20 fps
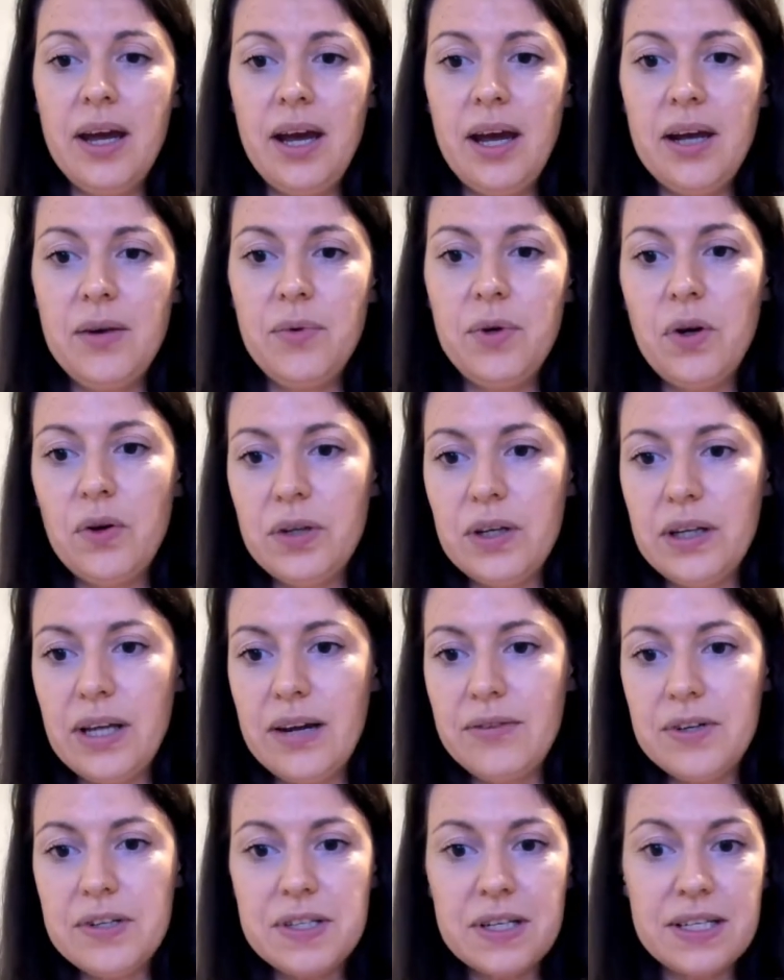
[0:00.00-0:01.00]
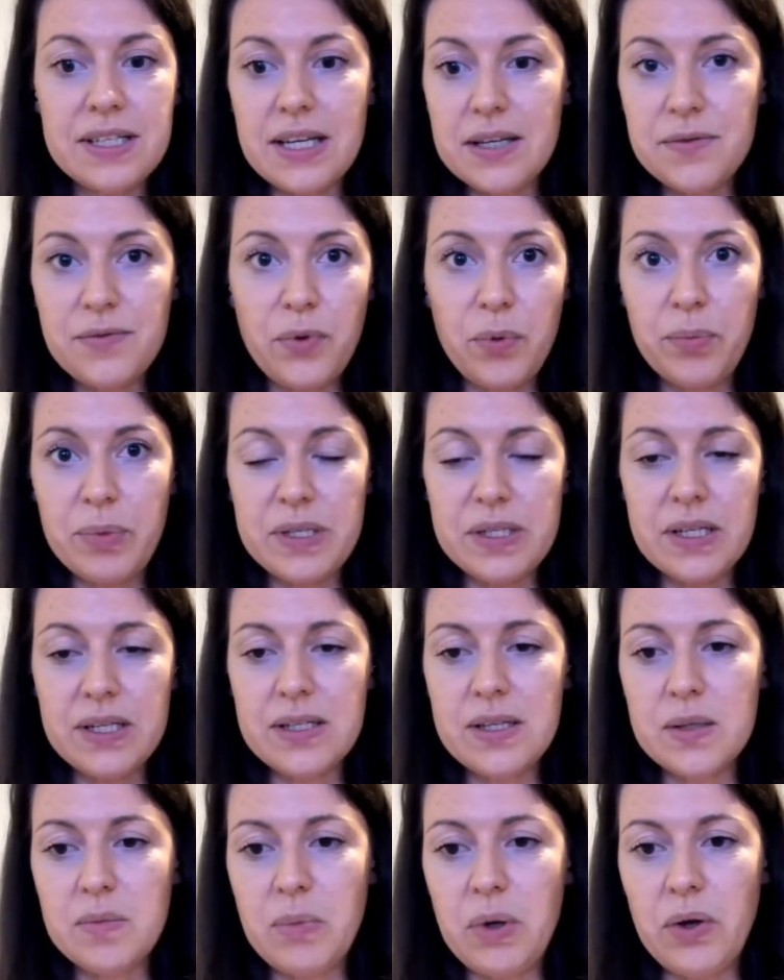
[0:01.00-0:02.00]
And we know that every successful
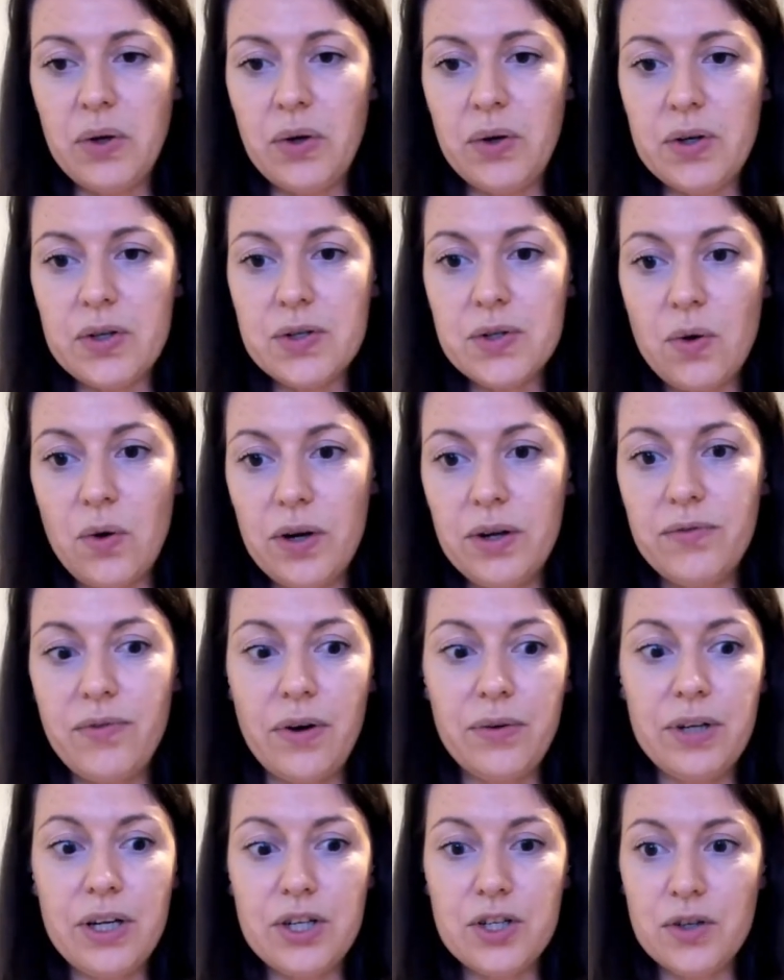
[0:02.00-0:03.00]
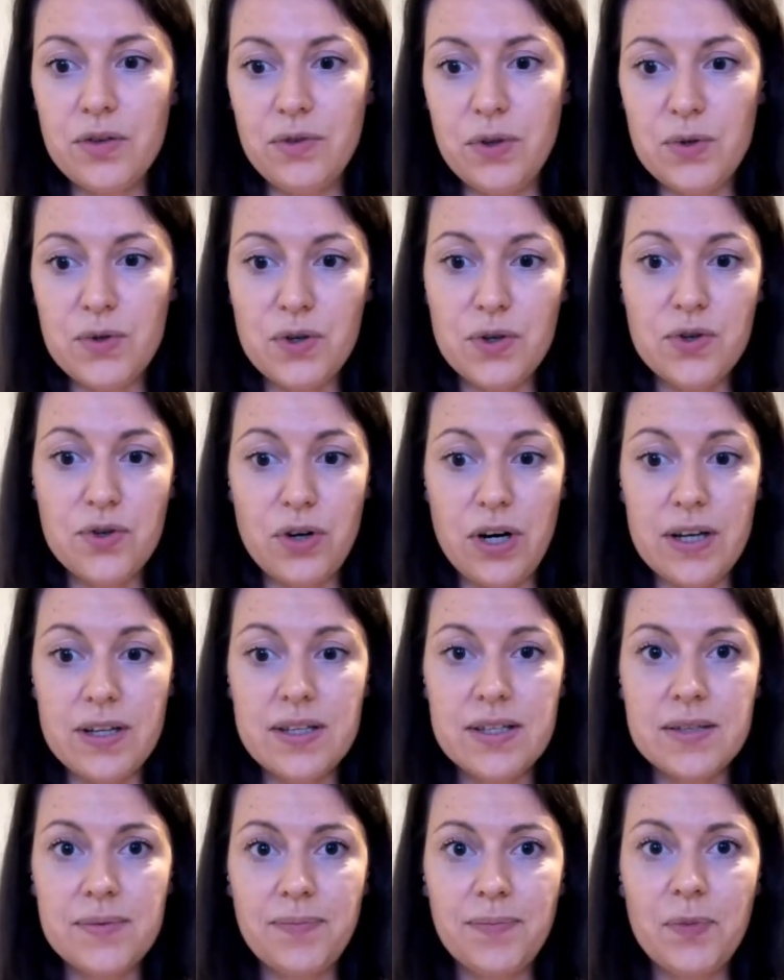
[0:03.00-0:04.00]
business is built on a solid foundation of user
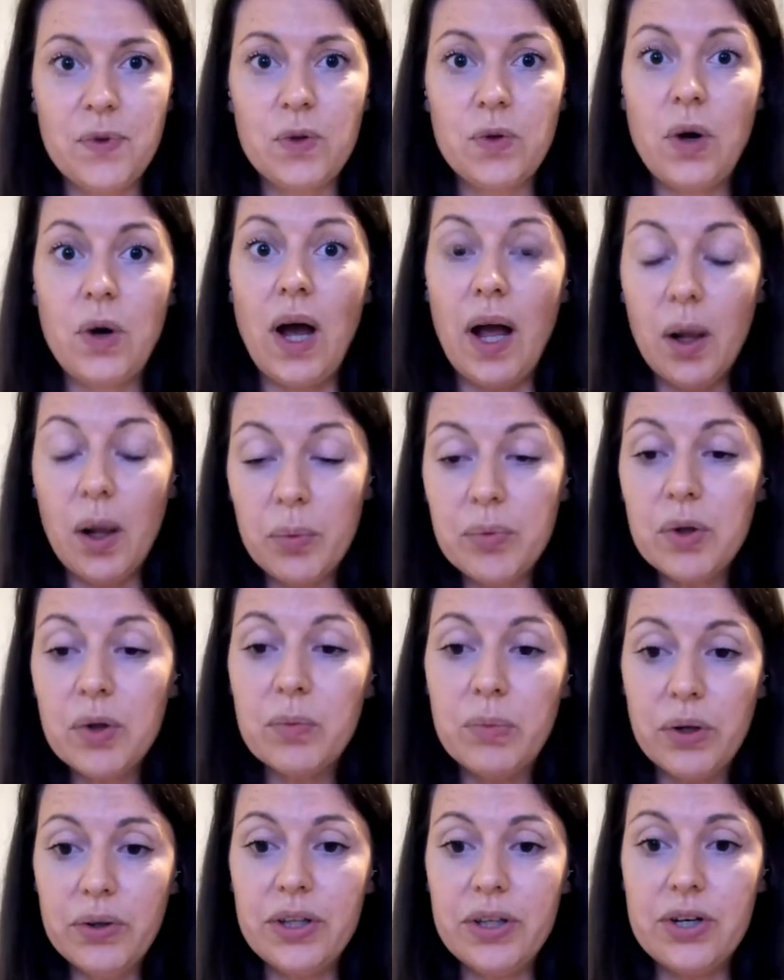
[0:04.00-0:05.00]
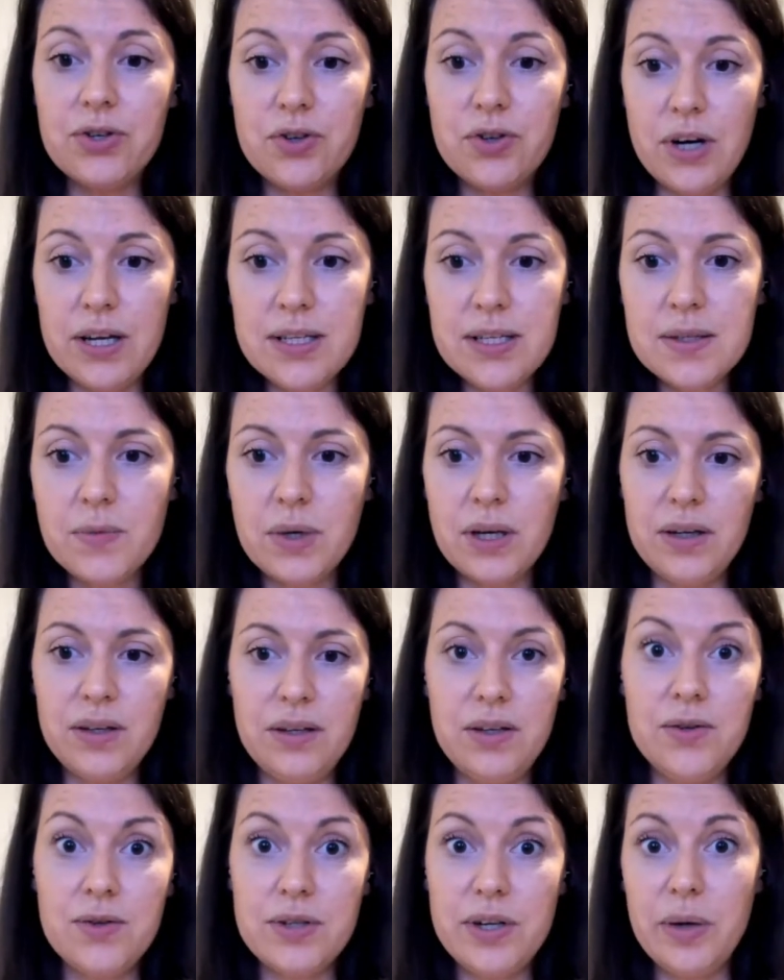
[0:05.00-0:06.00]
trust. To help you build that trust, we
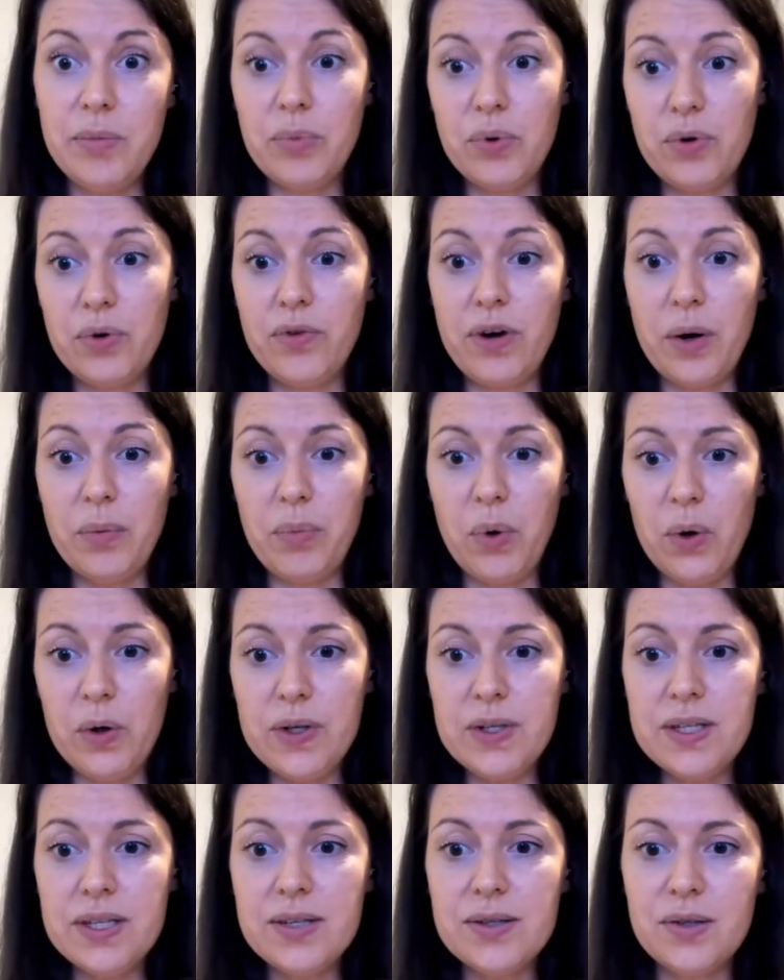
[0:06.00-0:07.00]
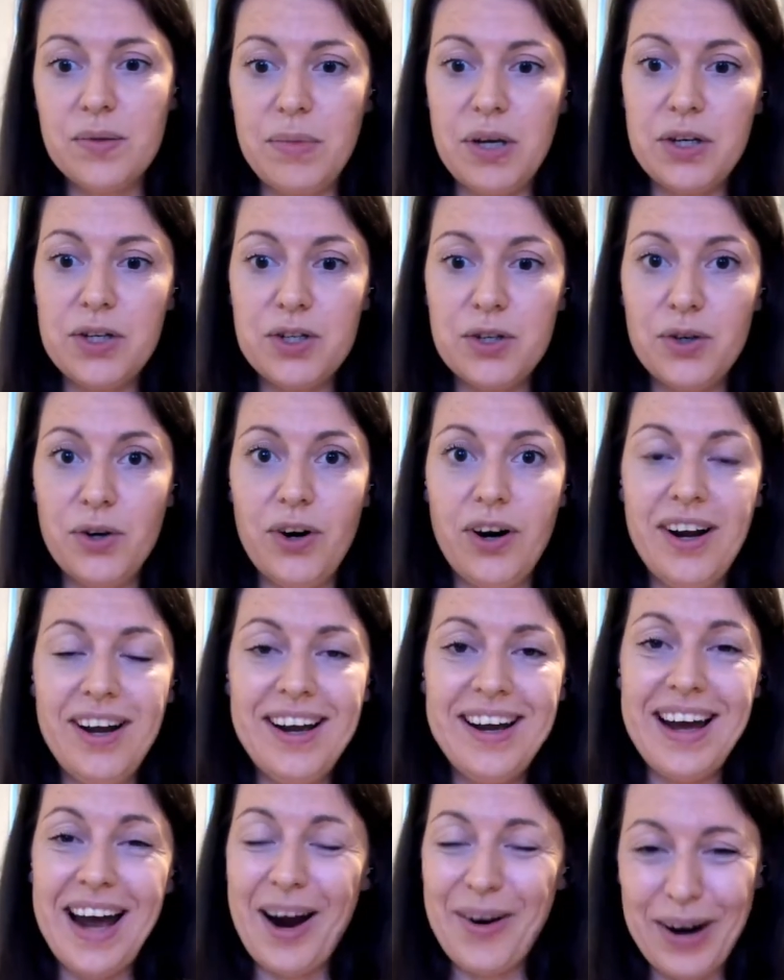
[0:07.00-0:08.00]
continuously improve our policies to make sure
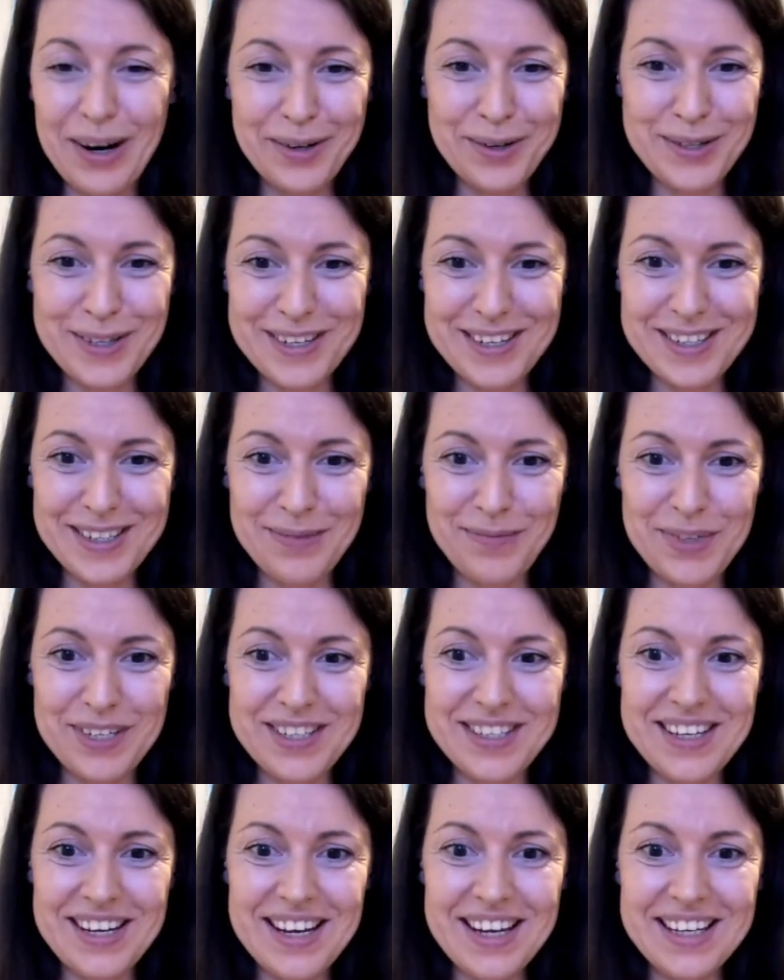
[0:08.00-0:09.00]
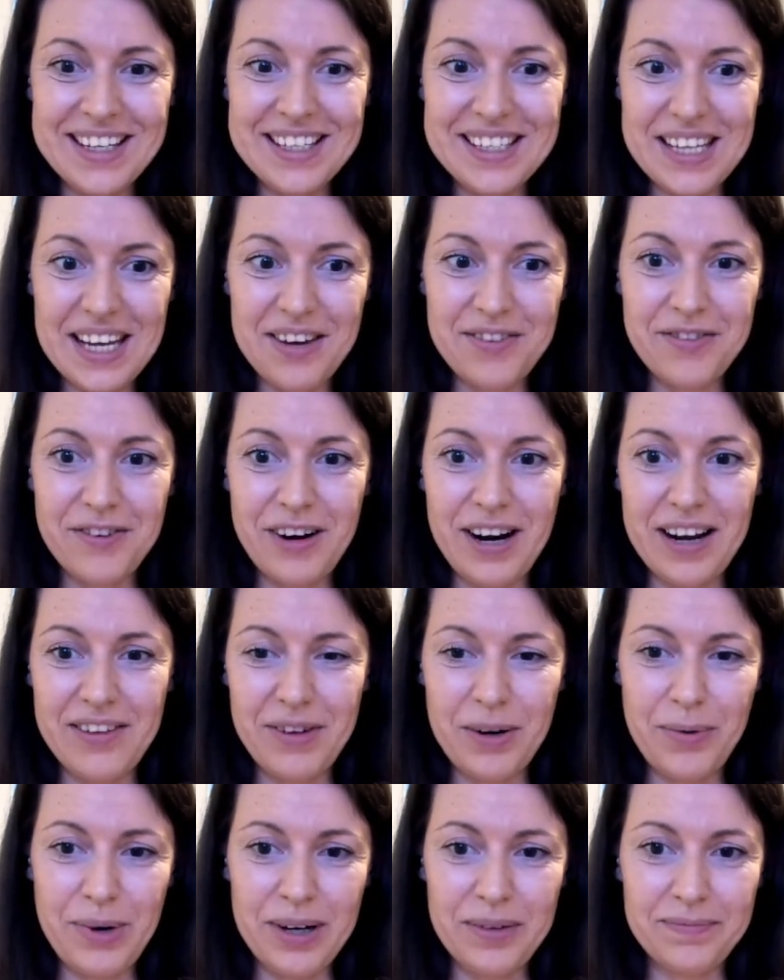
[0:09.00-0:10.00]
our ecosystem is safe for
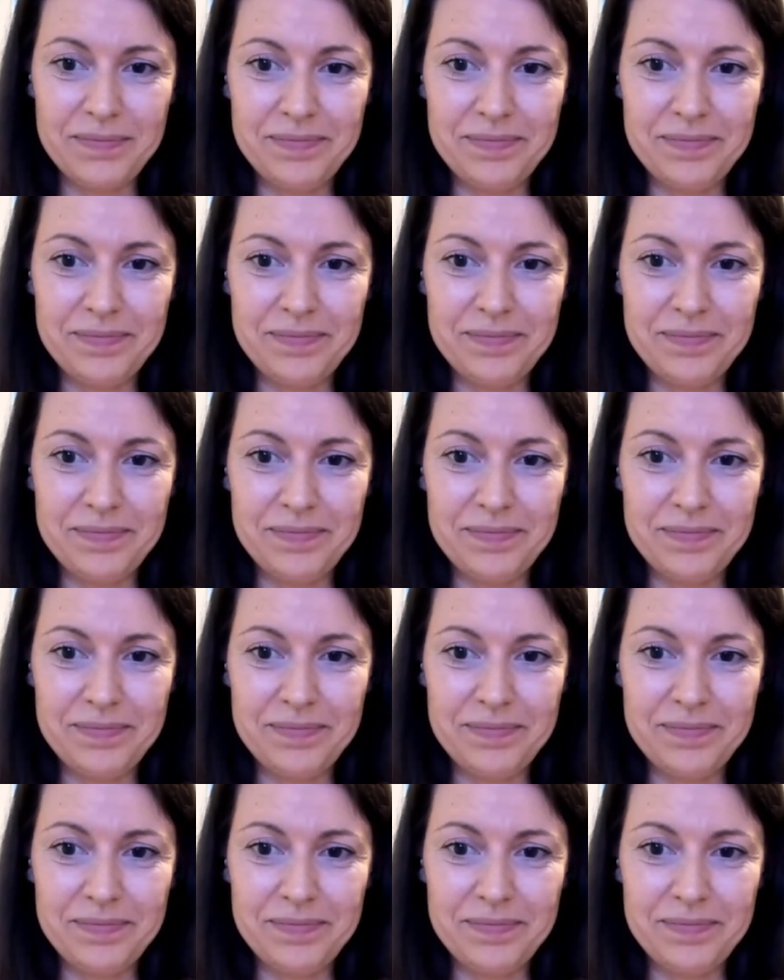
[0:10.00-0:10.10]
everyone.